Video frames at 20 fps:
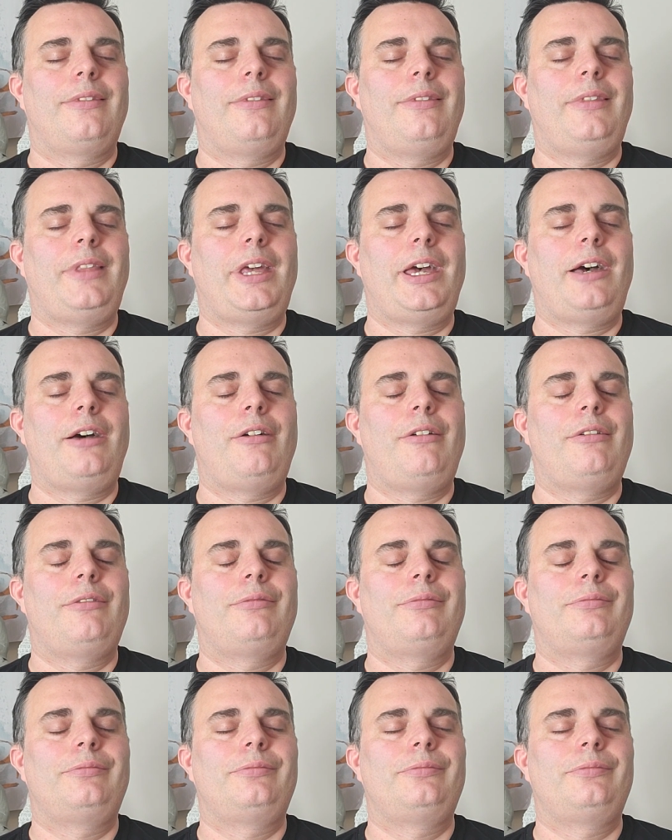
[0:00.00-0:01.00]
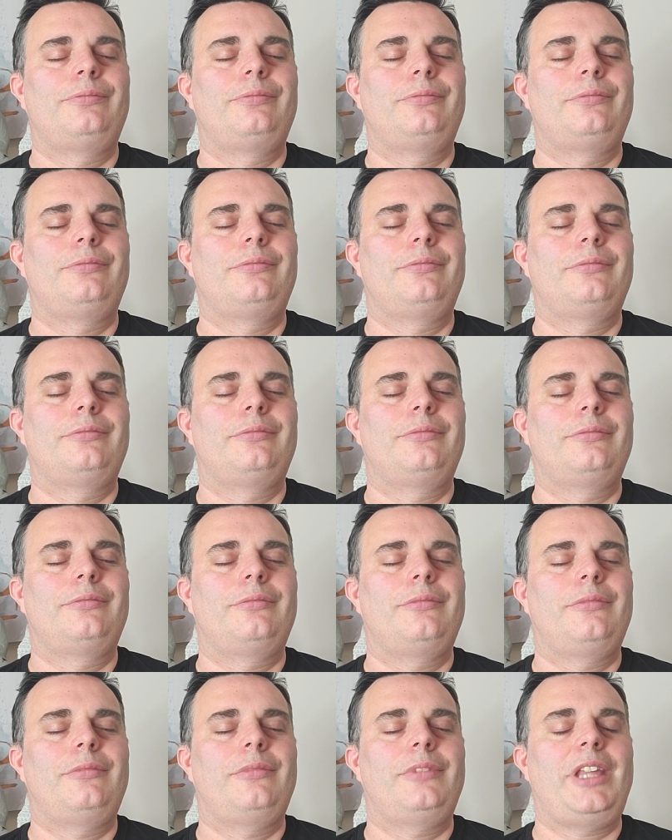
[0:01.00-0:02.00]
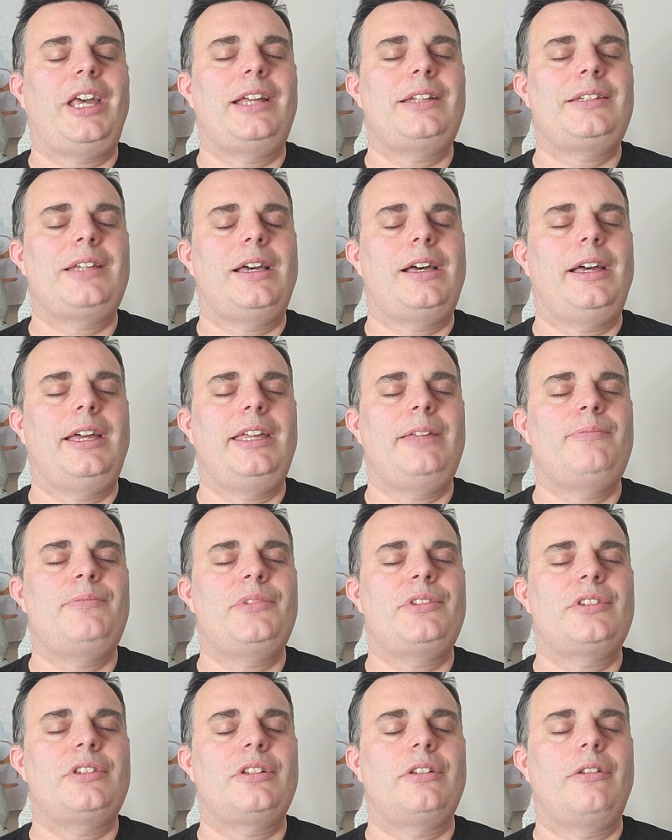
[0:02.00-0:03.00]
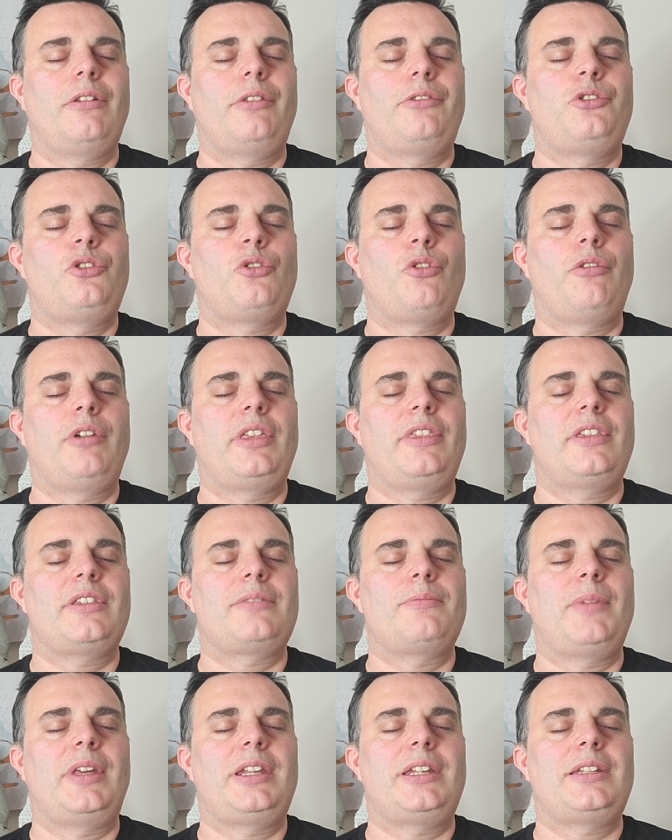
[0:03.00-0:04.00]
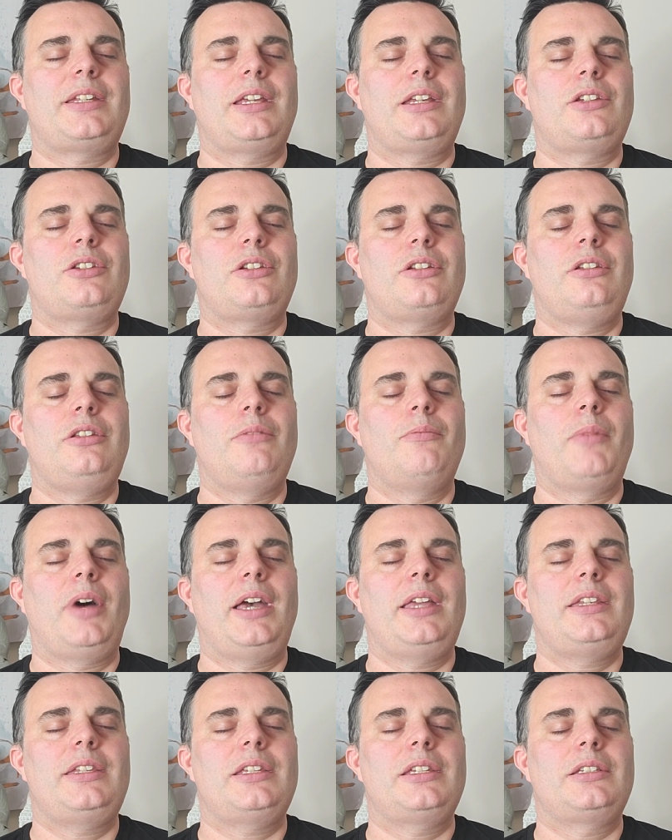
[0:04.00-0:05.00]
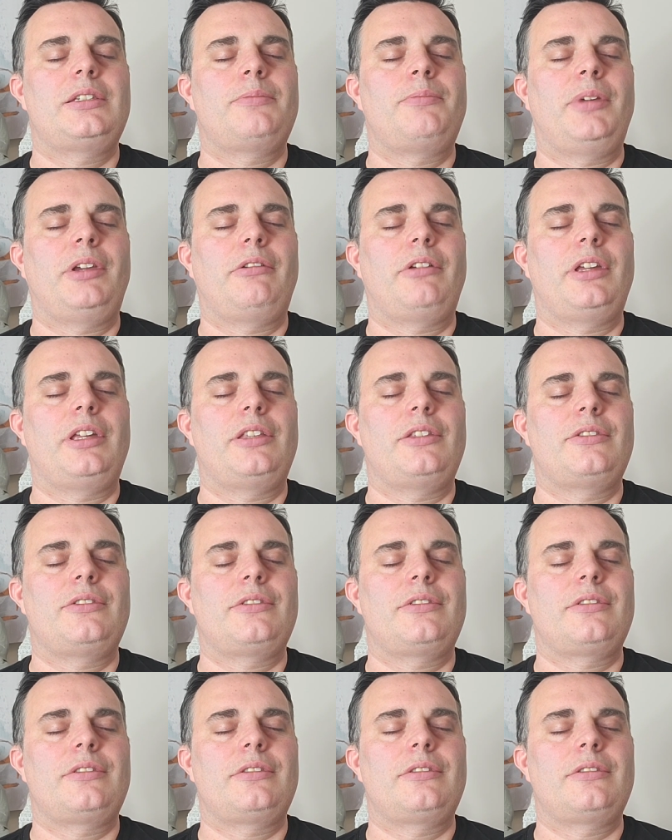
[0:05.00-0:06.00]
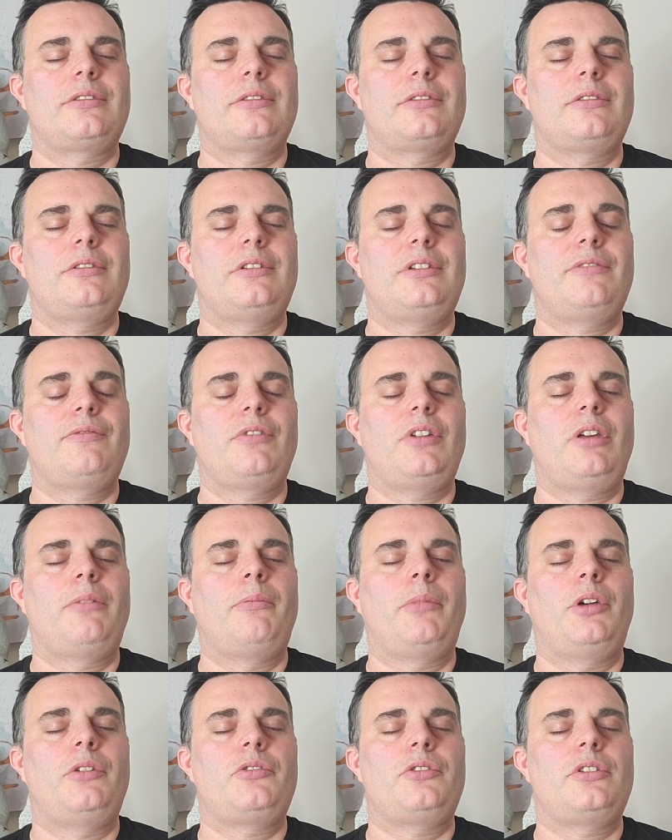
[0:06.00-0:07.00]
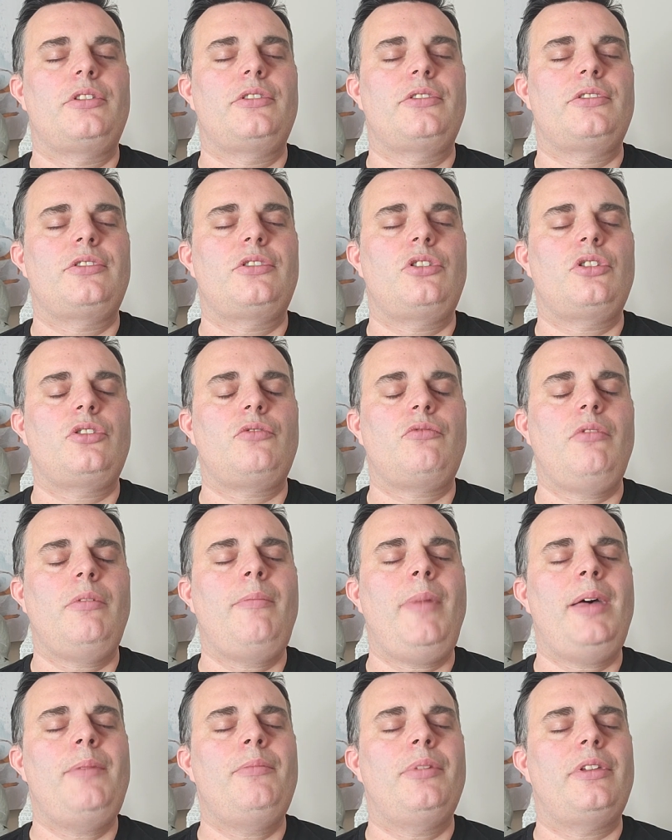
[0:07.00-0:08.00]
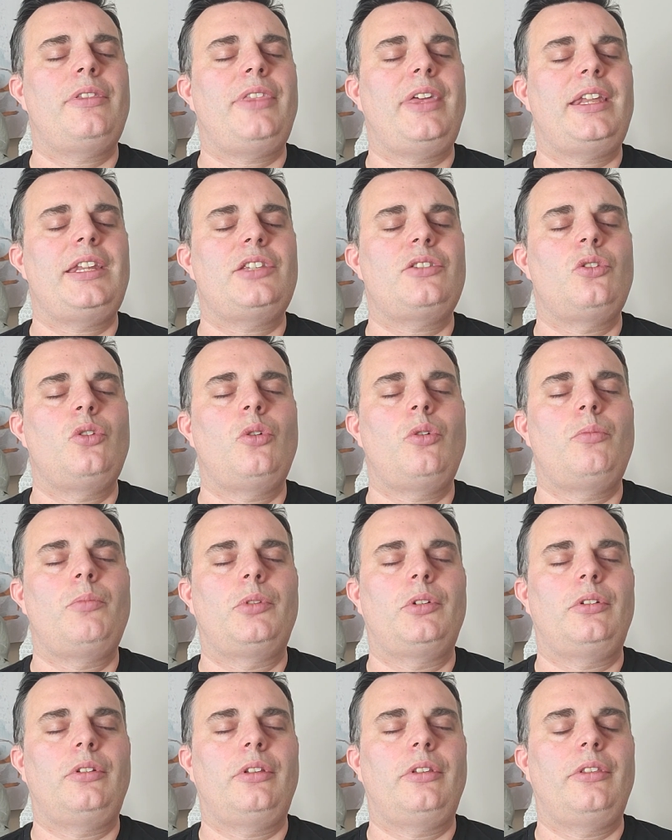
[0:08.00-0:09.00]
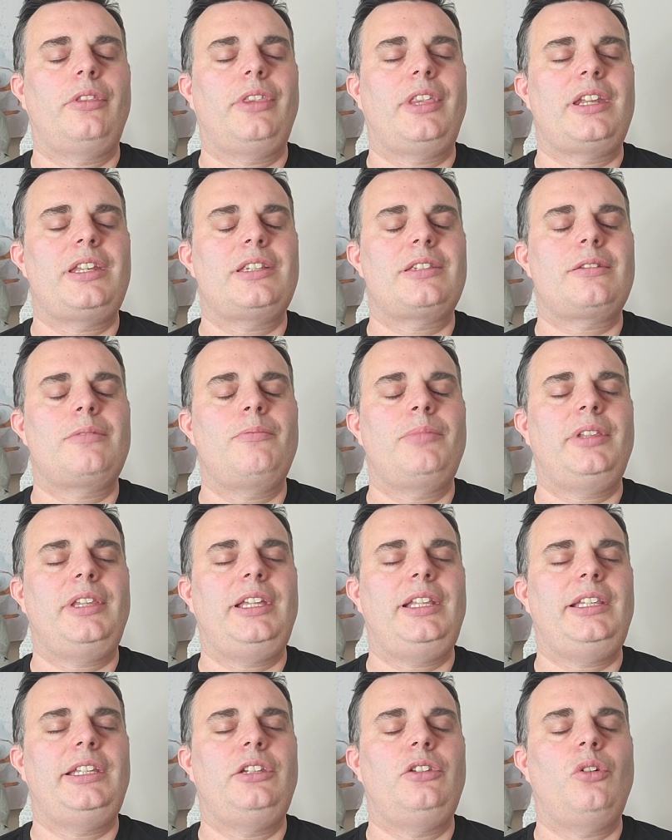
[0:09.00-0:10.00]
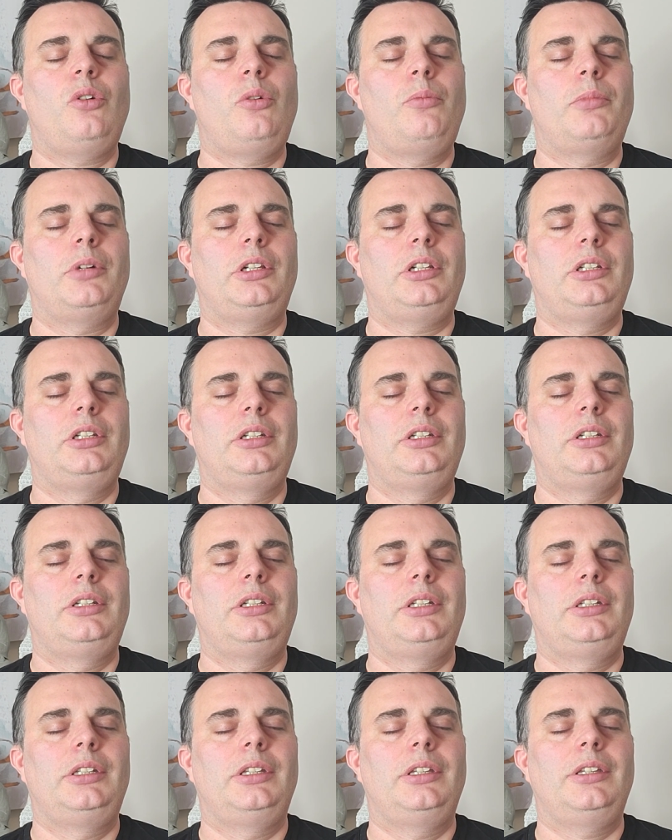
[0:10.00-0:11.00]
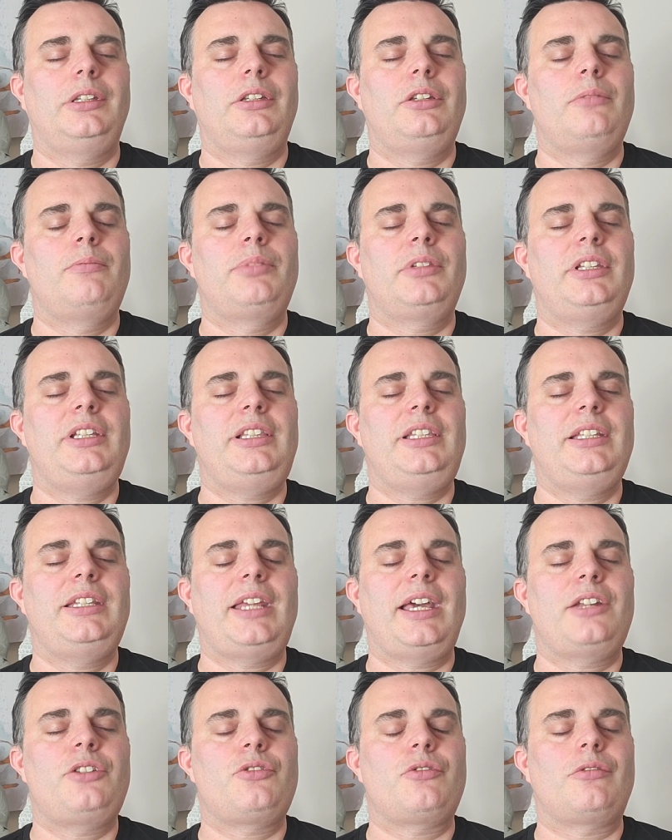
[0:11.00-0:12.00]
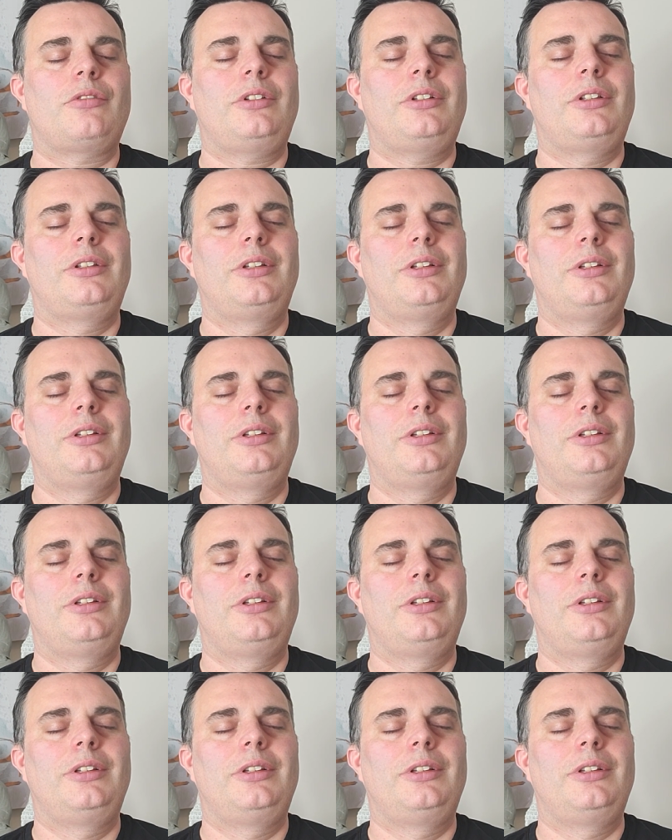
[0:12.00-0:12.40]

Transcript: Now, at times during this meditation, you might experience different emotions. Just remember that is normal. That is completely normal and completely natural.